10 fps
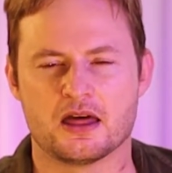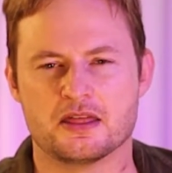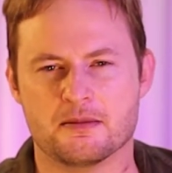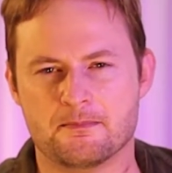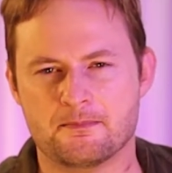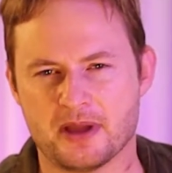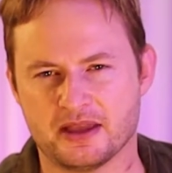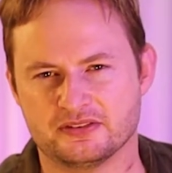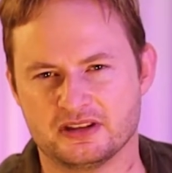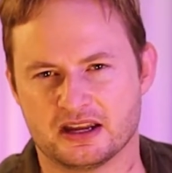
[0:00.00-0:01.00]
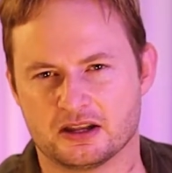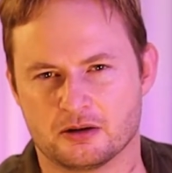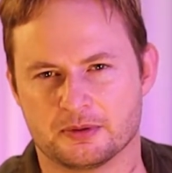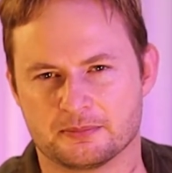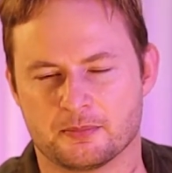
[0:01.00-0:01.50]
the best
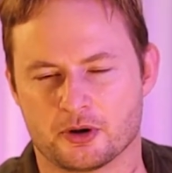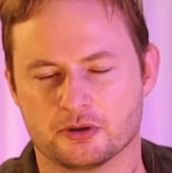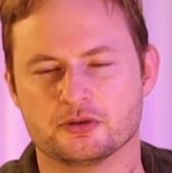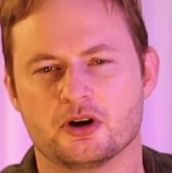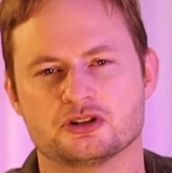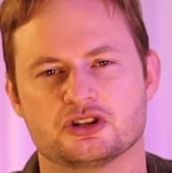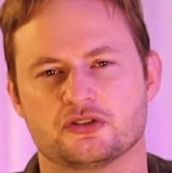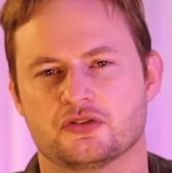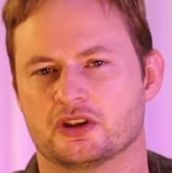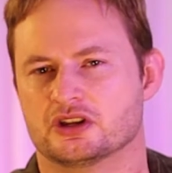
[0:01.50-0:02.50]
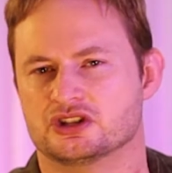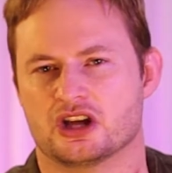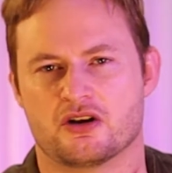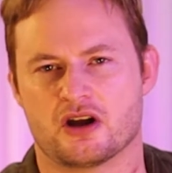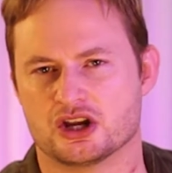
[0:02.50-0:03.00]
economic model, not just for the
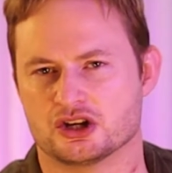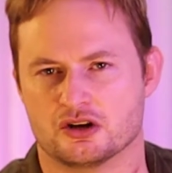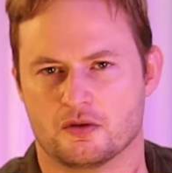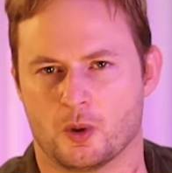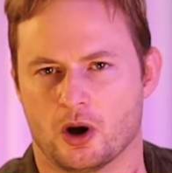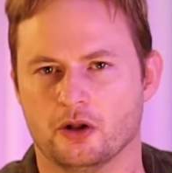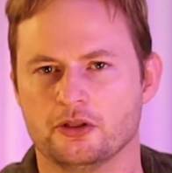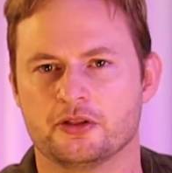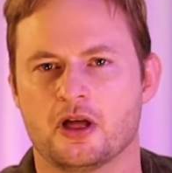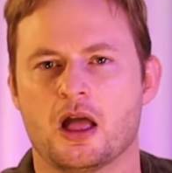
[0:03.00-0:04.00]
generation of wealth,